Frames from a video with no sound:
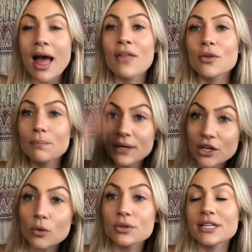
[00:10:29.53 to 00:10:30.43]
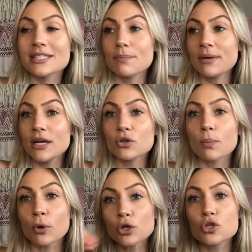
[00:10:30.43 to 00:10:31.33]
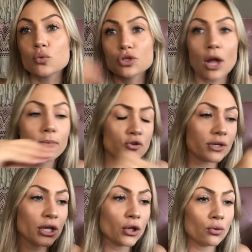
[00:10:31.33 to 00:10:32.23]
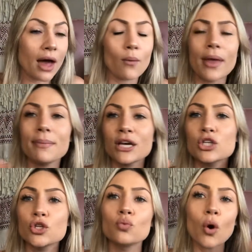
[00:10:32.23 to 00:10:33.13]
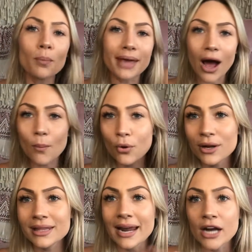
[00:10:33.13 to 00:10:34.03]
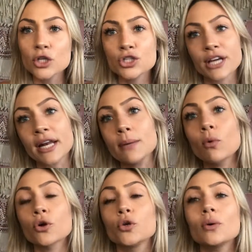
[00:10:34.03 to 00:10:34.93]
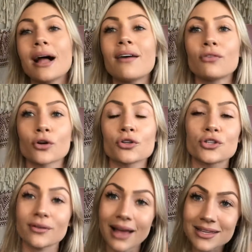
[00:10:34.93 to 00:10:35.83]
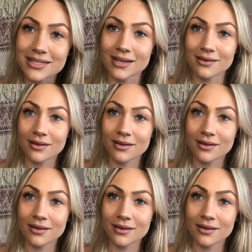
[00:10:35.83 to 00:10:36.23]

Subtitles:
The mirror will disappear. The person will stop treating you that way because you won't be outputting that energy anymore. You will have learned your lesson.